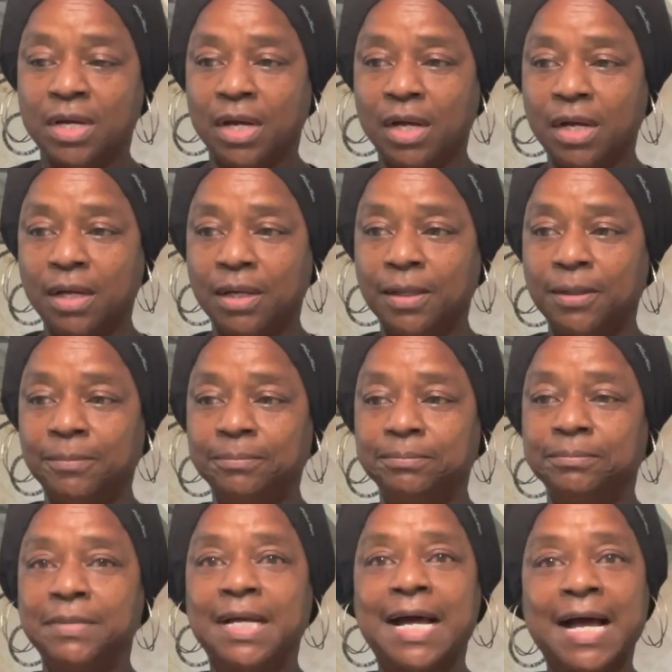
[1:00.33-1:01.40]
Um,
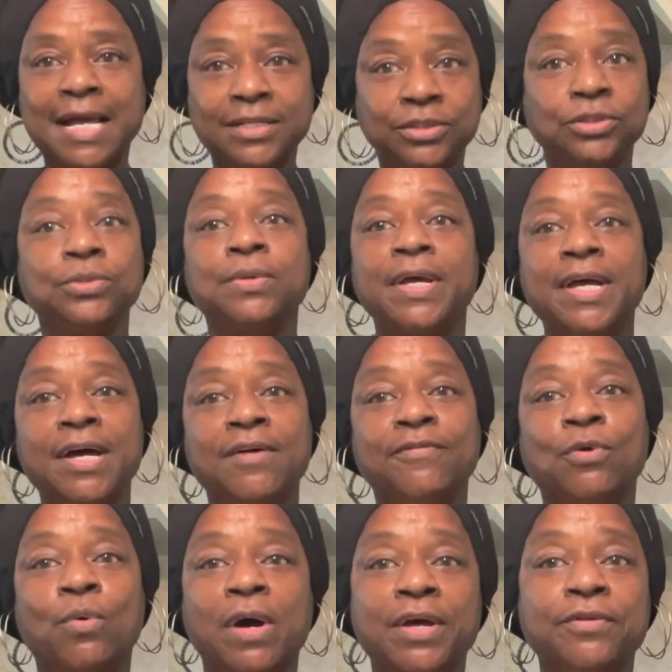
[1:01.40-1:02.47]
I do have
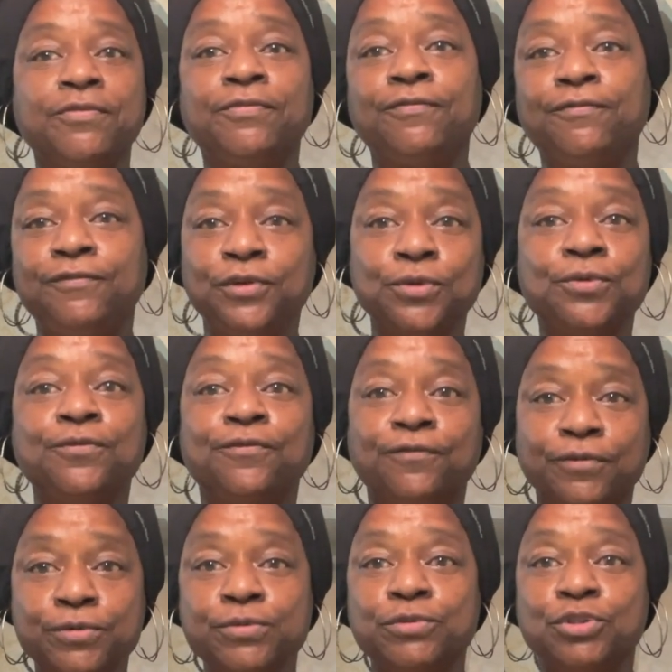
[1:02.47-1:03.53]
quite a few
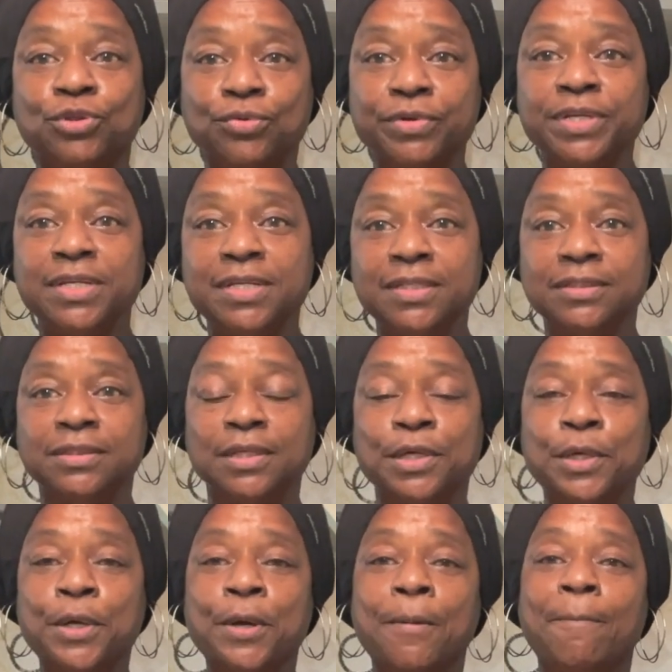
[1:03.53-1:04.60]
fruit trees,
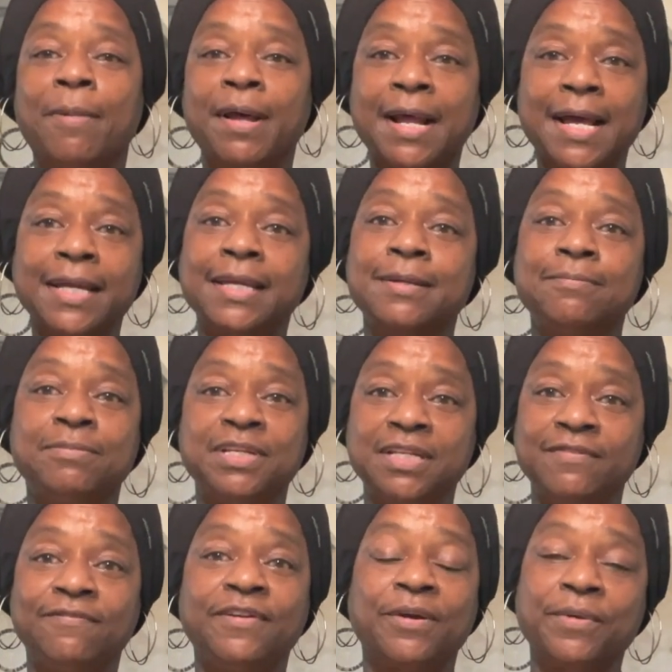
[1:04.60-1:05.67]
but I can
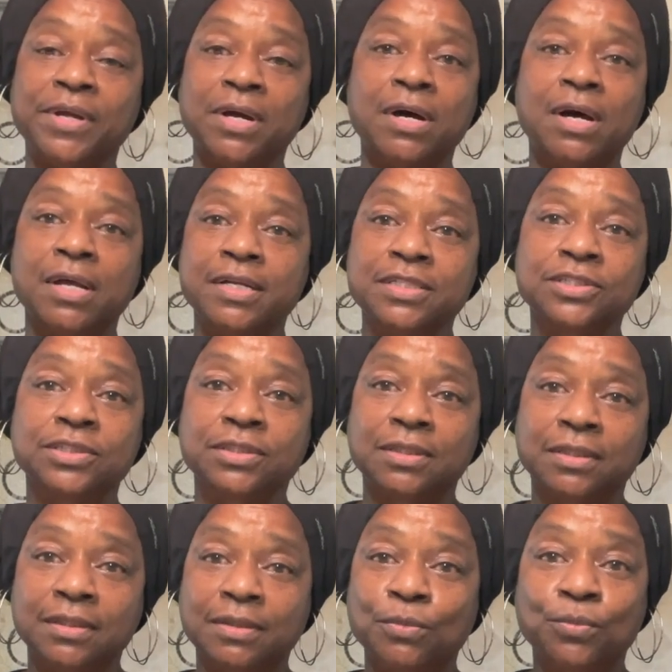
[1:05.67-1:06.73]
be very honest
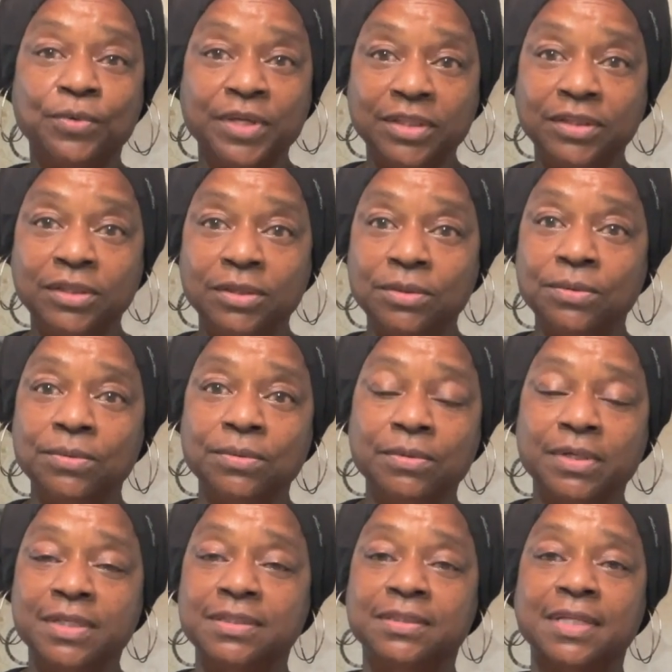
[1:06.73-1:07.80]
with you
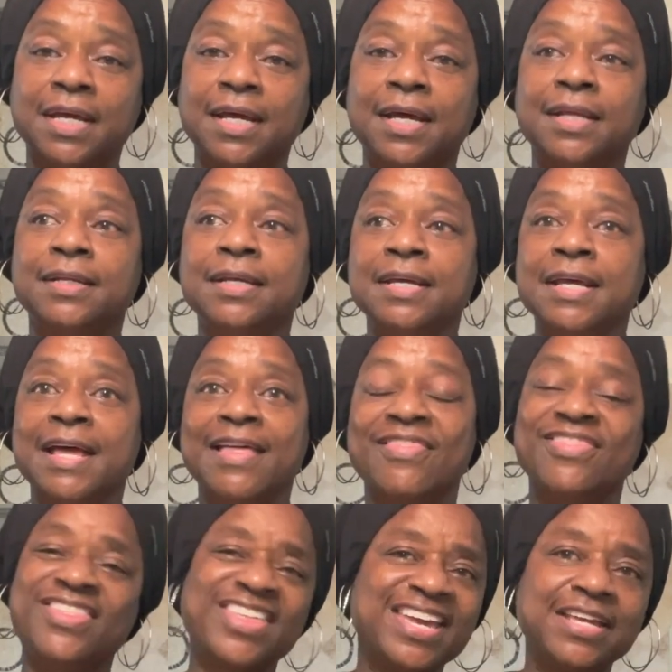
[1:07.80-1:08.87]
is that
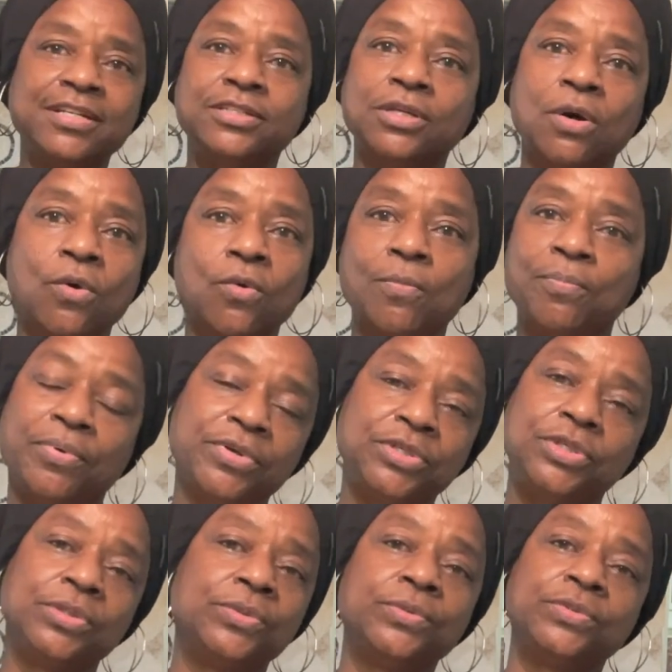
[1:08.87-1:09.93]
they don't
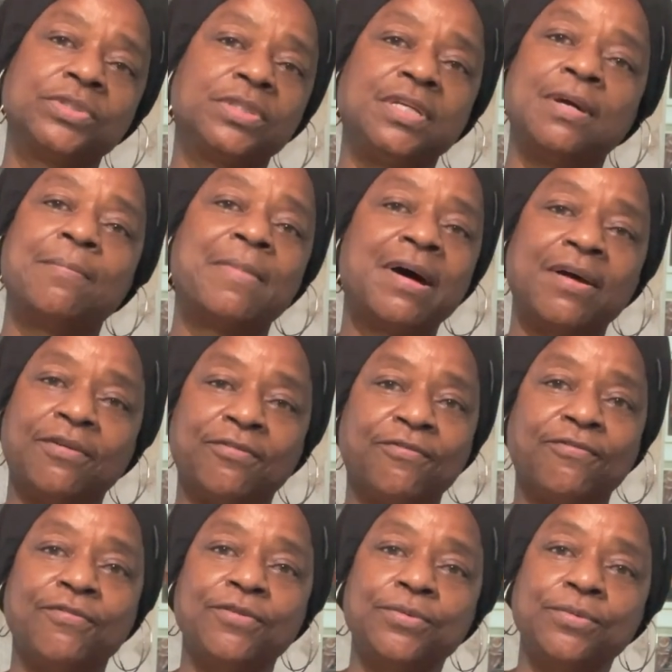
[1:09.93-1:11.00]
produce the amount of
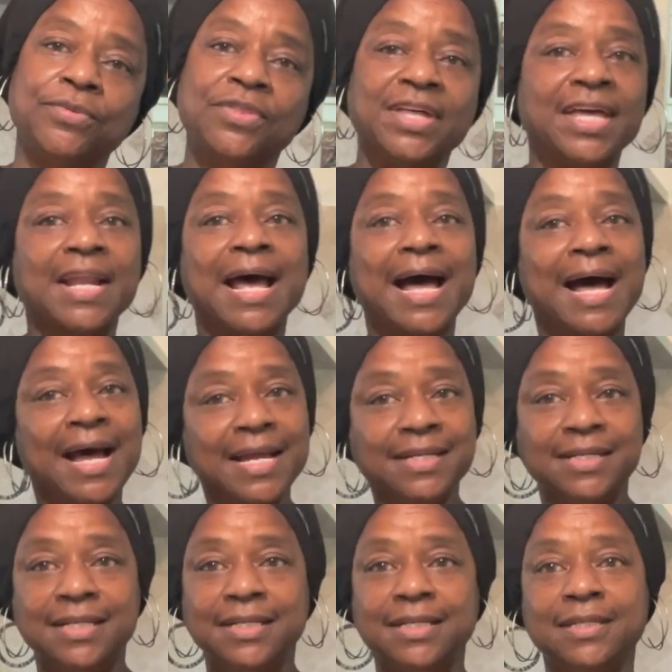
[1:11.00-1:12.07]
fruit that I
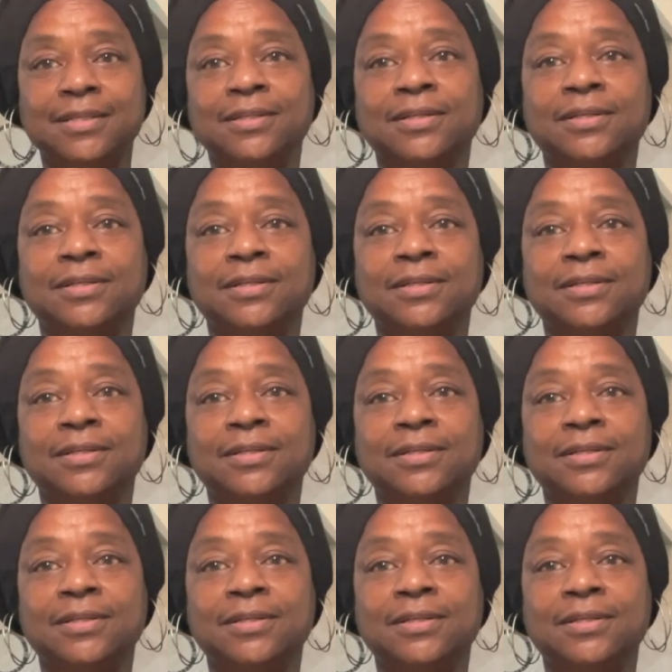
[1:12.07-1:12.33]
need